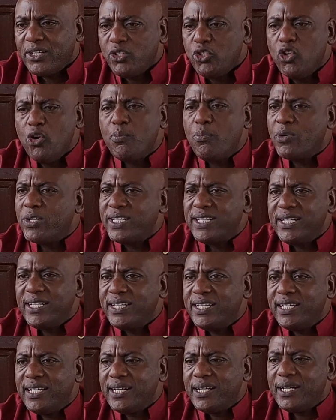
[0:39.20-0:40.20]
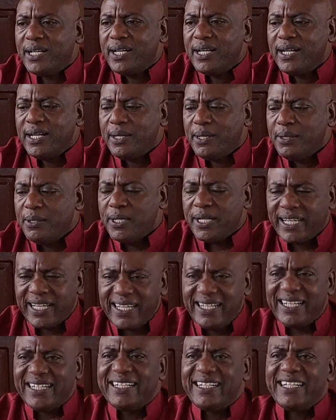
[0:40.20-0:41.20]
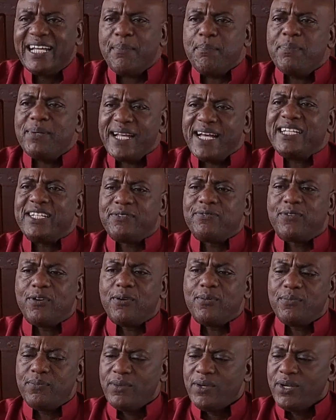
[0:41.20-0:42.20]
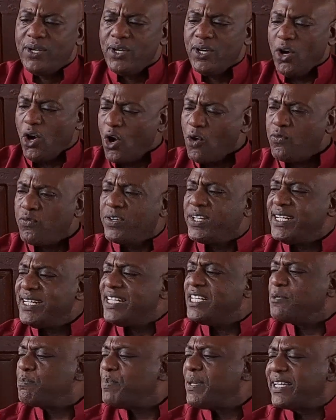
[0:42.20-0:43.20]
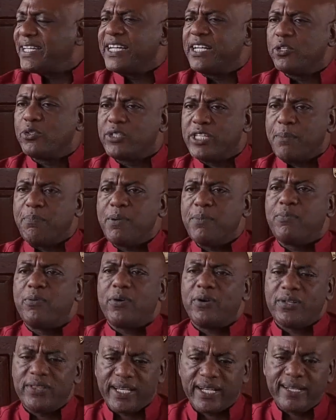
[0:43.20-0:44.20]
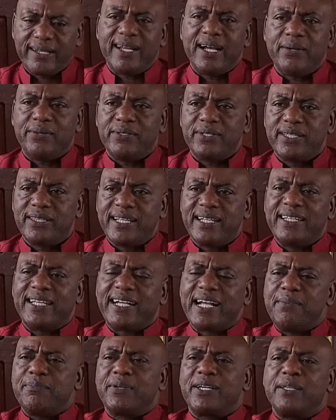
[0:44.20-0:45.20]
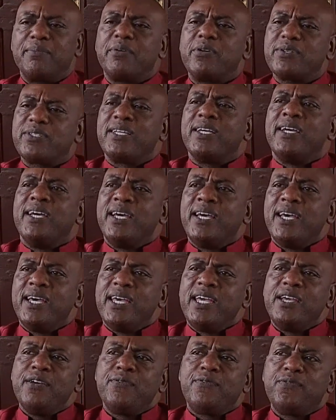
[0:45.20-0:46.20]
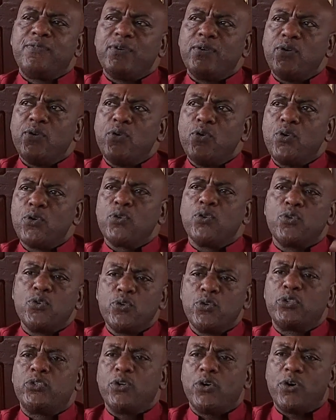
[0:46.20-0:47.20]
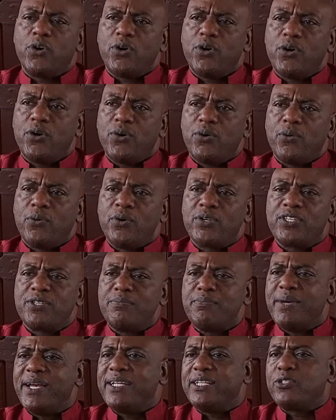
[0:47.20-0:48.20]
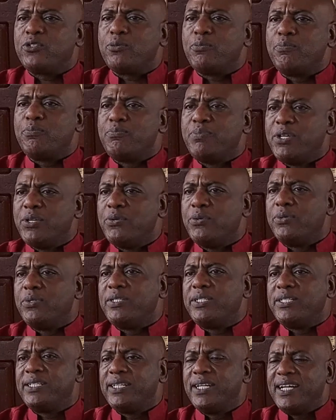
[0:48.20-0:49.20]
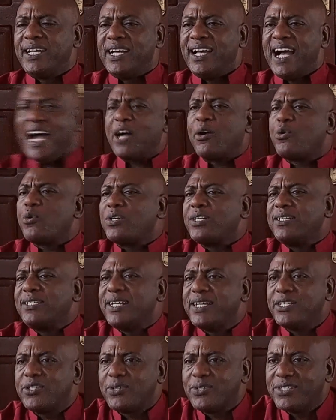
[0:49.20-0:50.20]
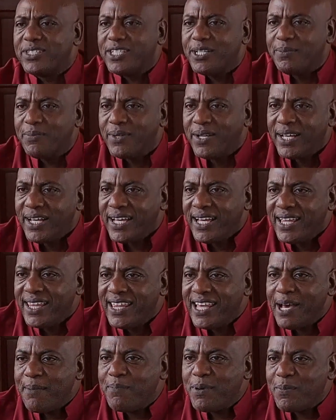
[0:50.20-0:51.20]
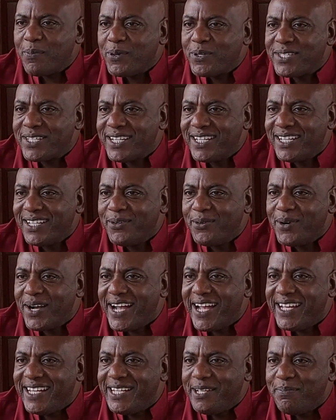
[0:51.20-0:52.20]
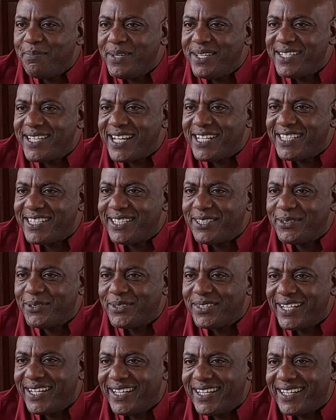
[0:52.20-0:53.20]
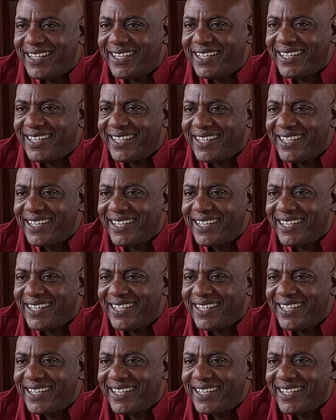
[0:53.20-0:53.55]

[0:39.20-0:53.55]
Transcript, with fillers: Nobody created a platform of really speaking to the people on the ground that they come together. Because if Uhuru Ruto was meant to build a good relationship, there are people still who are IDPs until today.